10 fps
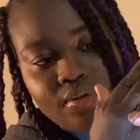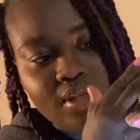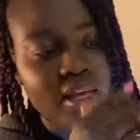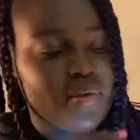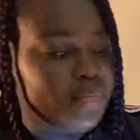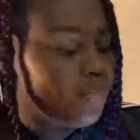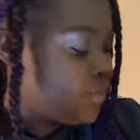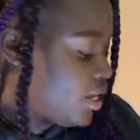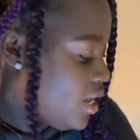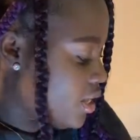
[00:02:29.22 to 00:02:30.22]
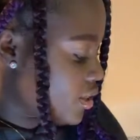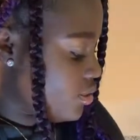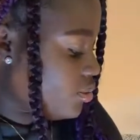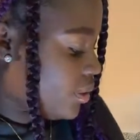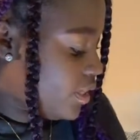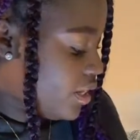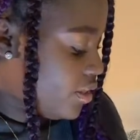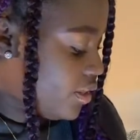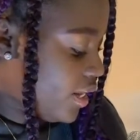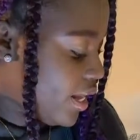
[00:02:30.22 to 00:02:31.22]
Yeah, this is what they
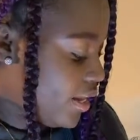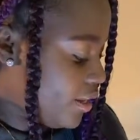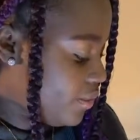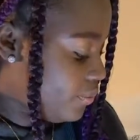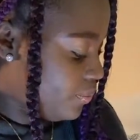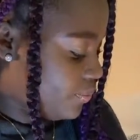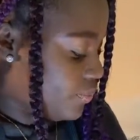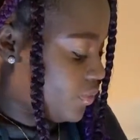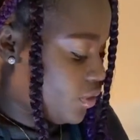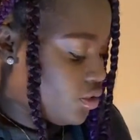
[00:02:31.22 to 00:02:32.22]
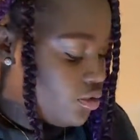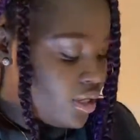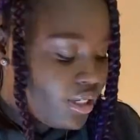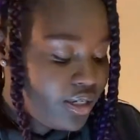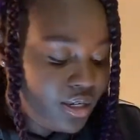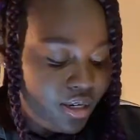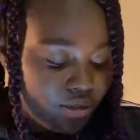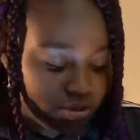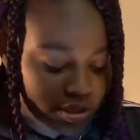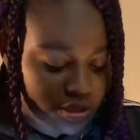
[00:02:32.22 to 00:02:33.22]
look like, because you're gonna need
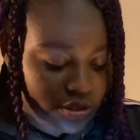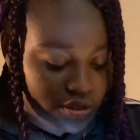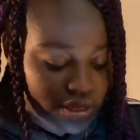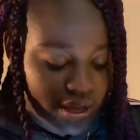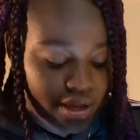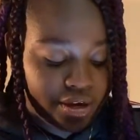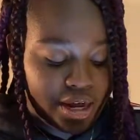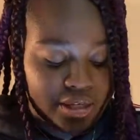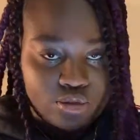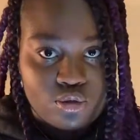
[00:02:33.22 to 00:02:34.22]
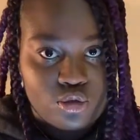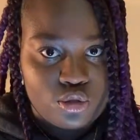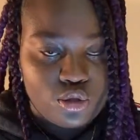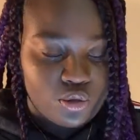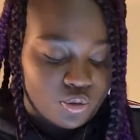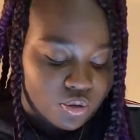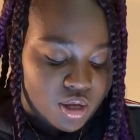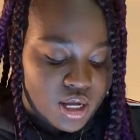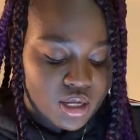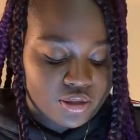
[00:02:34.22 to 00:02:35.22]
it to secure the hair as you sew
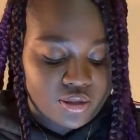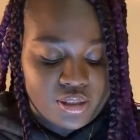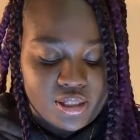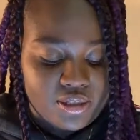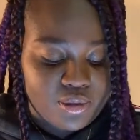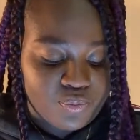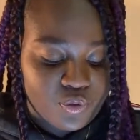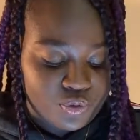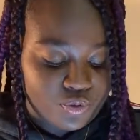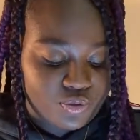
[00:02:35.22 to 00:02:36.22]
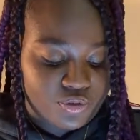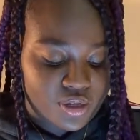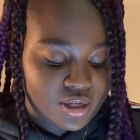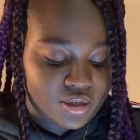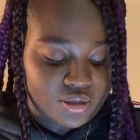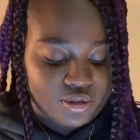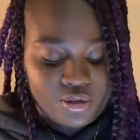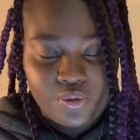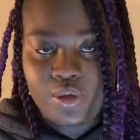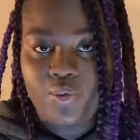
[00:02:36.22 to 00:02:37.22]
so it doesn't move, because you
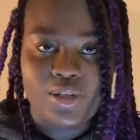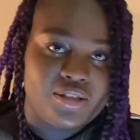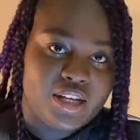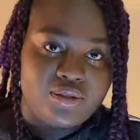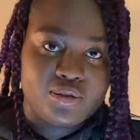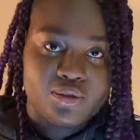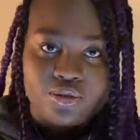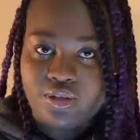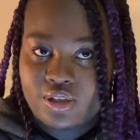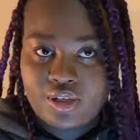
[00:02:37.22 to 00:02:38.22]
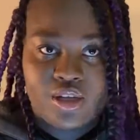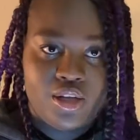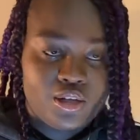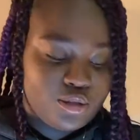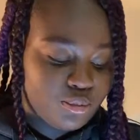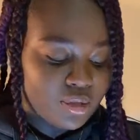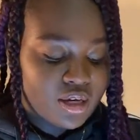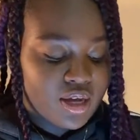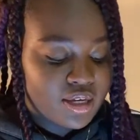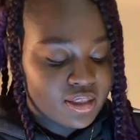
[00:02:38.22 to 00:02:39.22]
don't want one side to look super
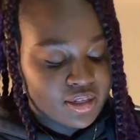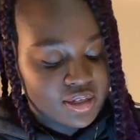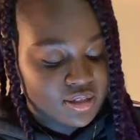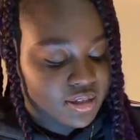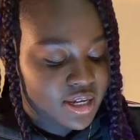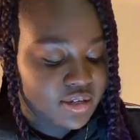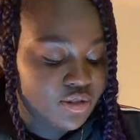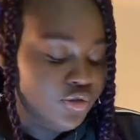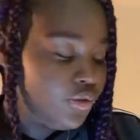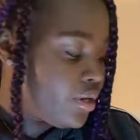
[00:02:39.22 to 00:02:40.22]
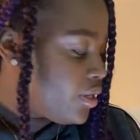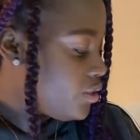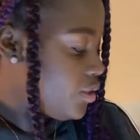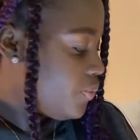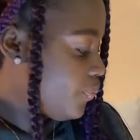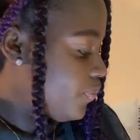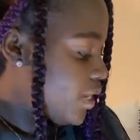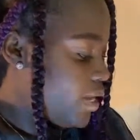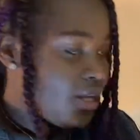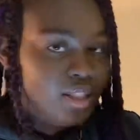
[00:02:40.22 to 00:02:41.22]
long and the other side is short. So
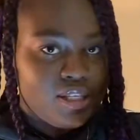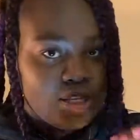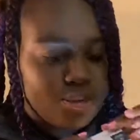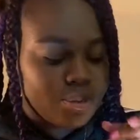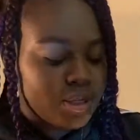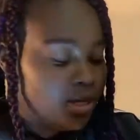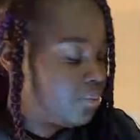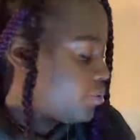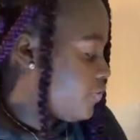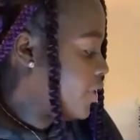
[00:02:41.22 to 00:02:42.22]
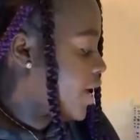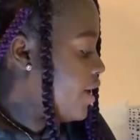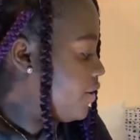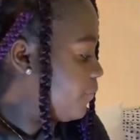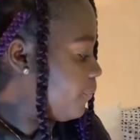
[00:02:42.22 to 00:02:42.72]
these will help with that.